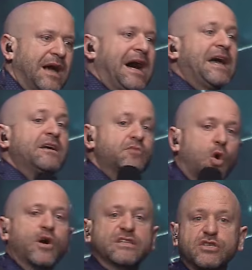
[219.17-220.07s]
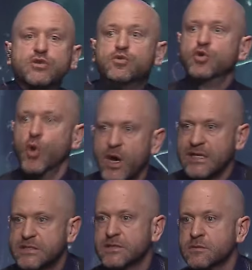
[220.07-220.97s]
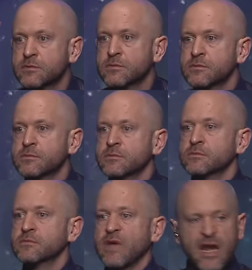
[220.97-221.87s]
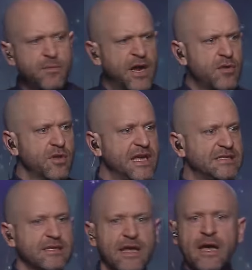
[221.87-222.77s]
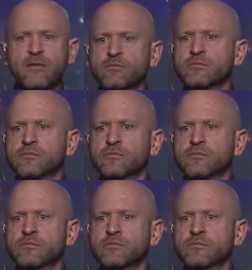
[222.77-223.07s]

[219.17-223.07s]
I am going to do it. Anybody relate to that?